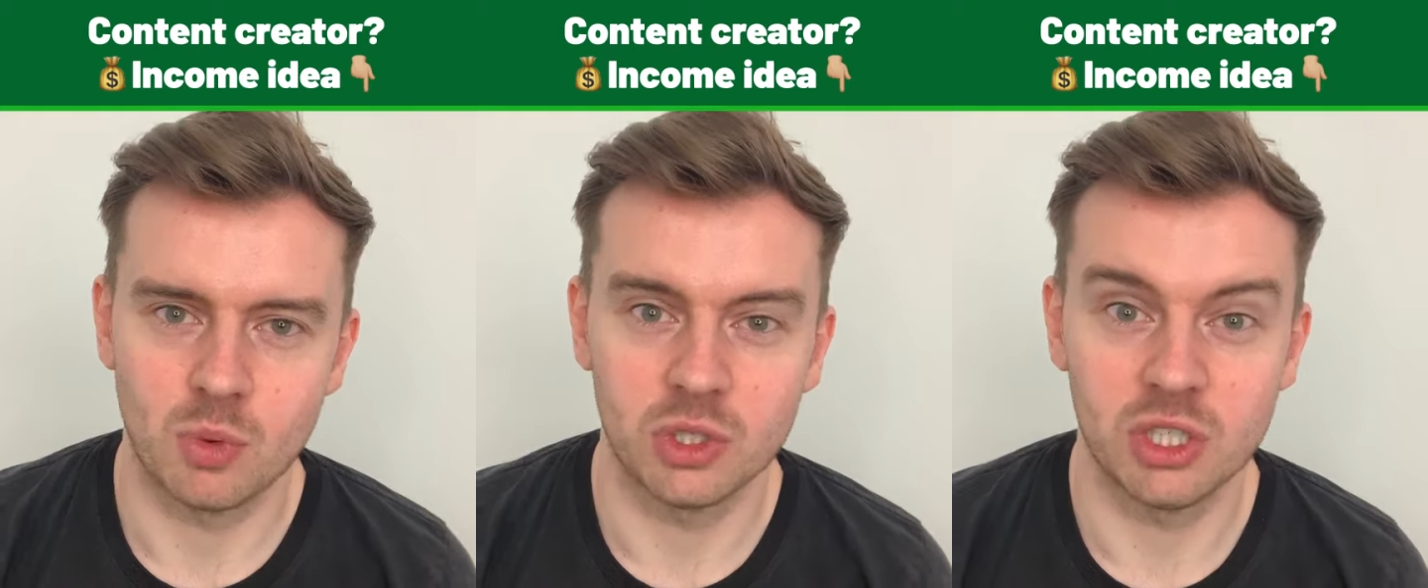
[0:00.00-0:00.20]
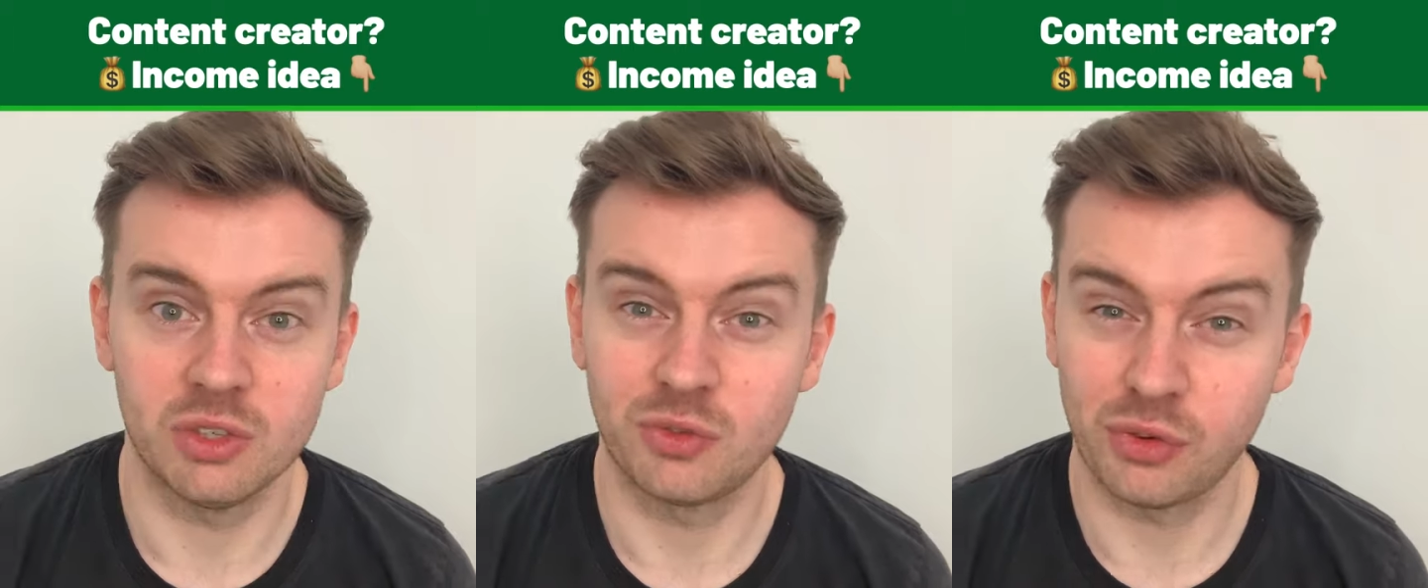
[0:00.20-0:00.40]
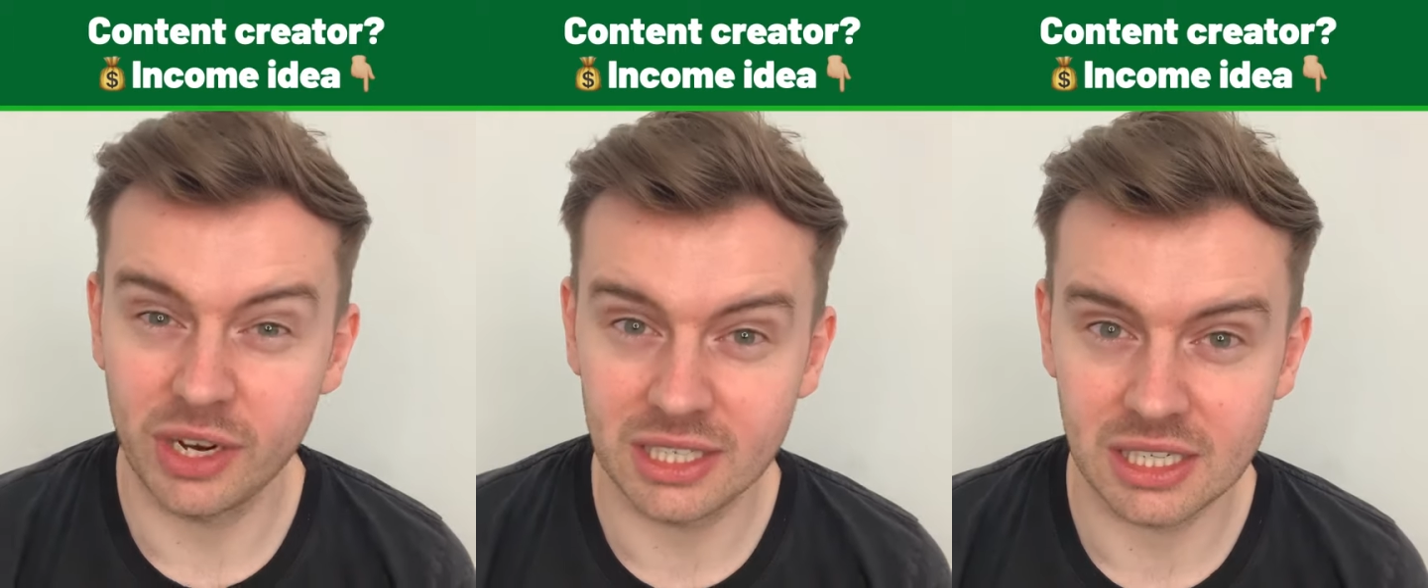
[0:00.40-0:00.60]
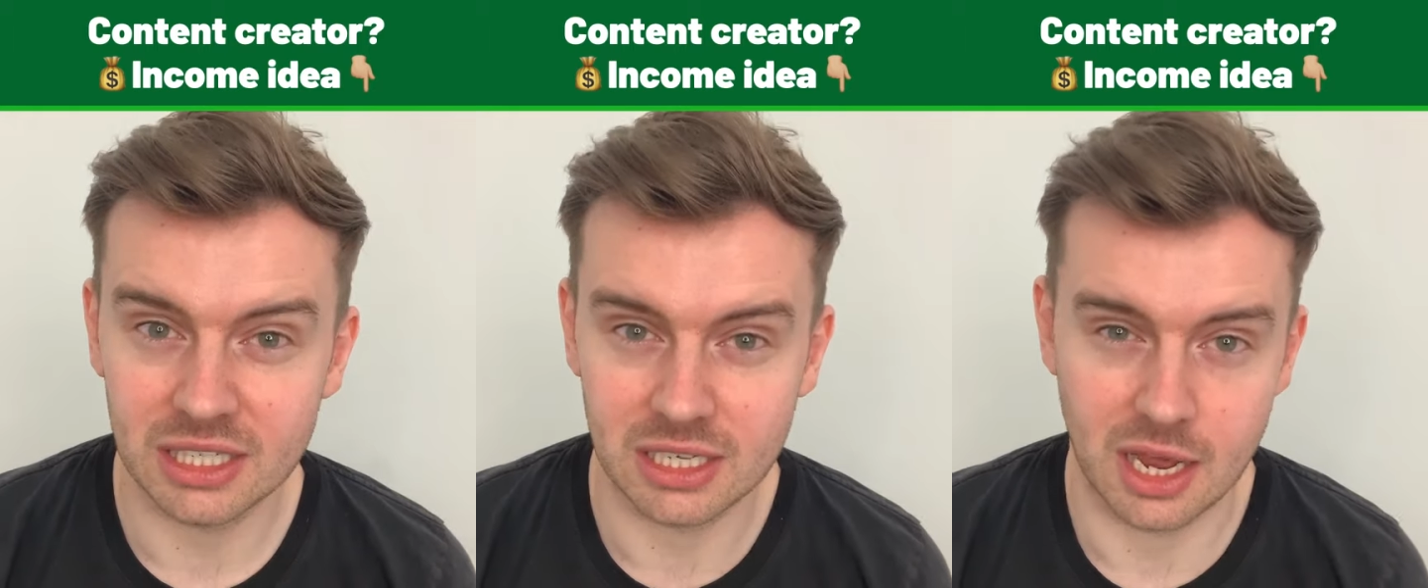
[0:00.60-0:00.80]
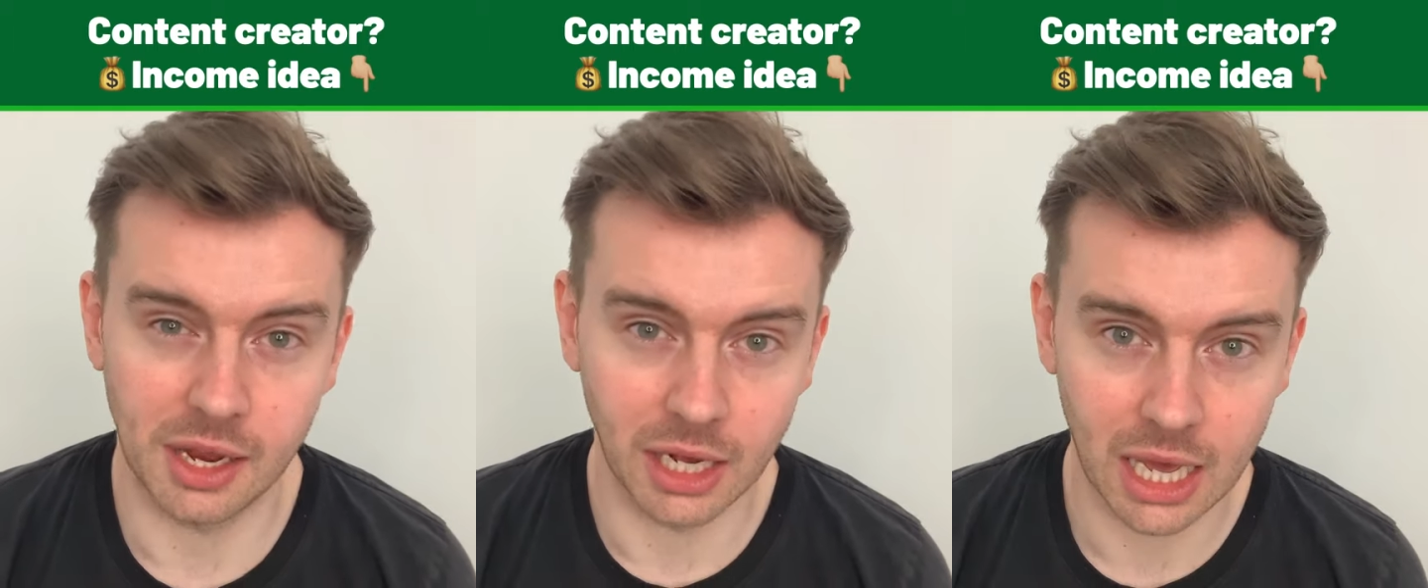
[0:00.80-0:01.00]
which is free to
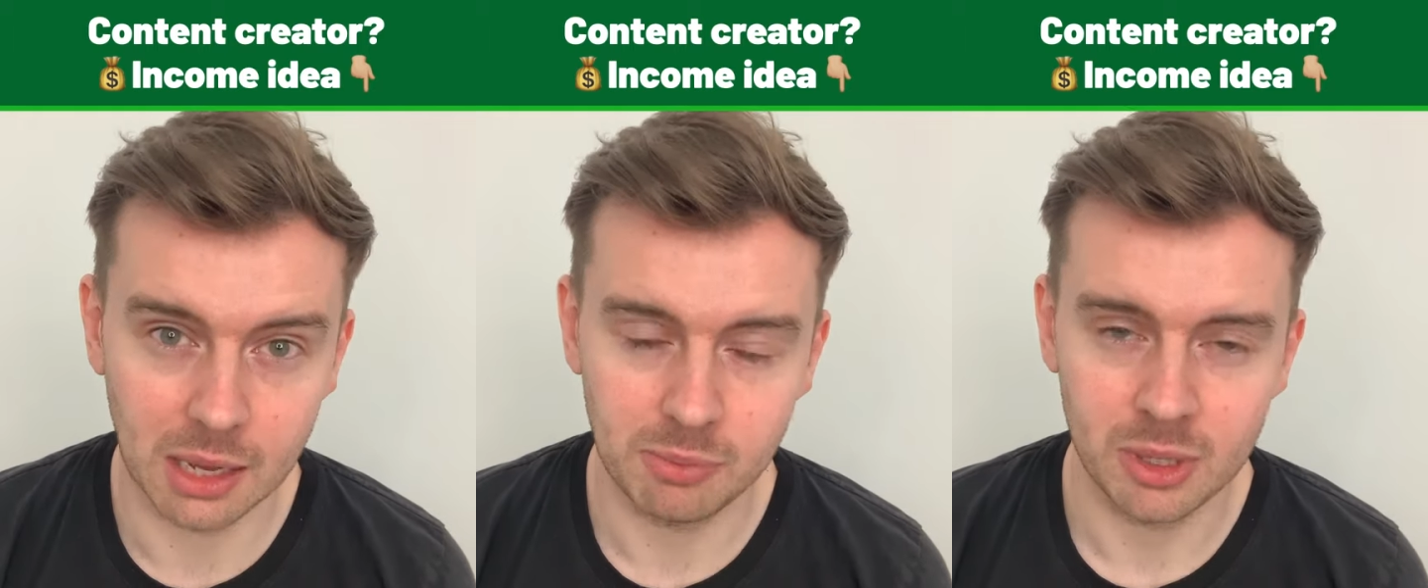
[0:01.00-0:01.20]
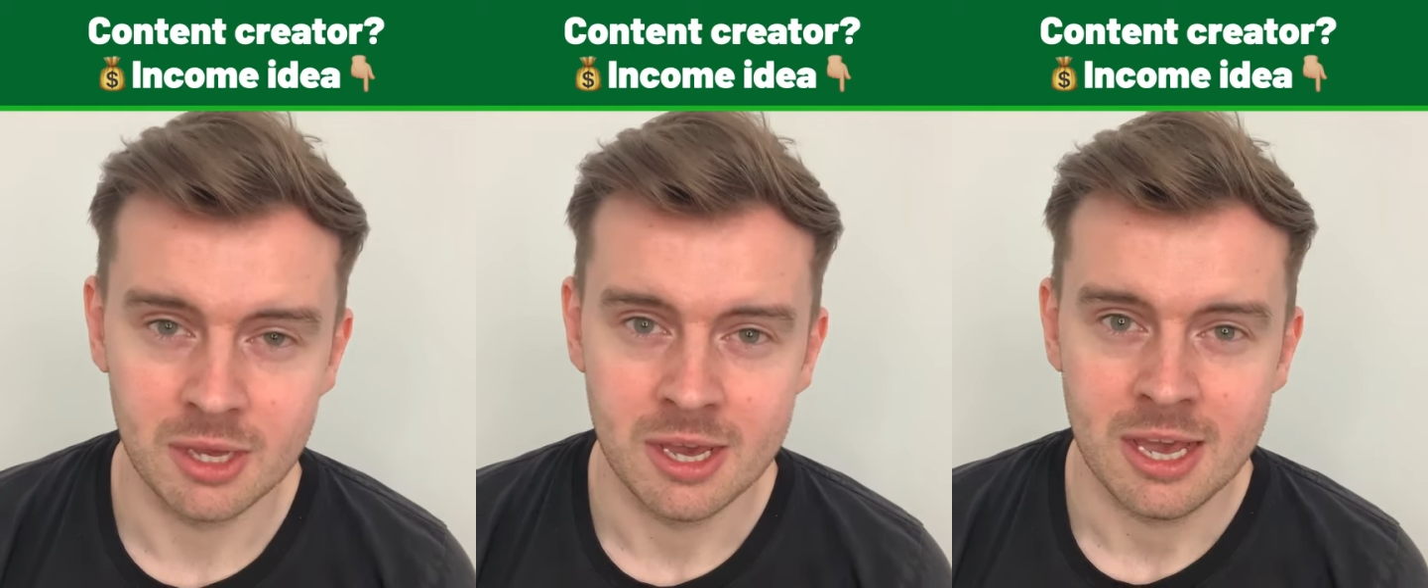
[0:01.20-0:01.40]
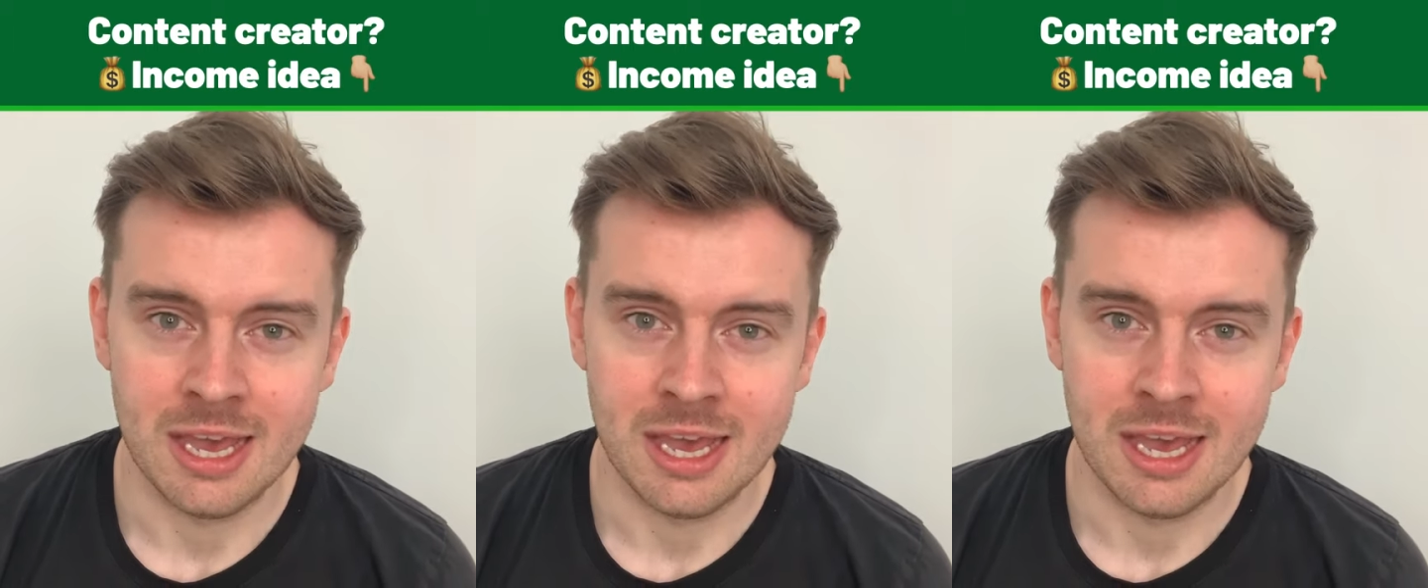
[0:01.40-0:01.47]
sign up,